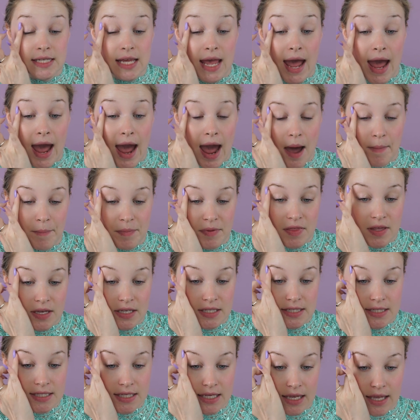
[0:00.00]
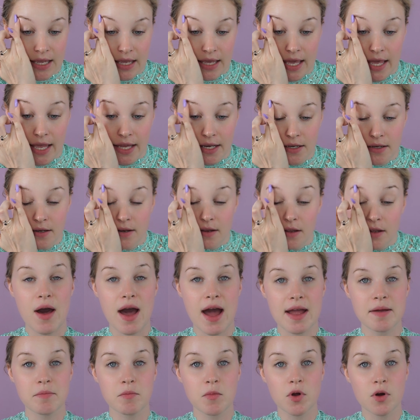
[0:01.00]
tap this in.
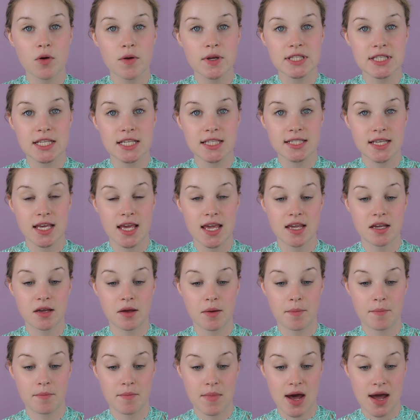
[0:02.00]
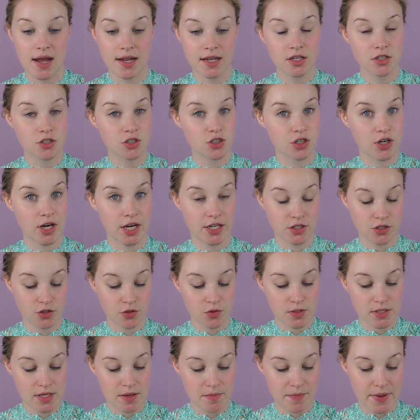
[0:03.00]
I'm going to take my
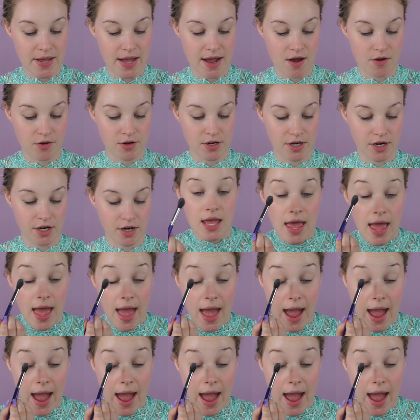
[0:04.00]
translucent powder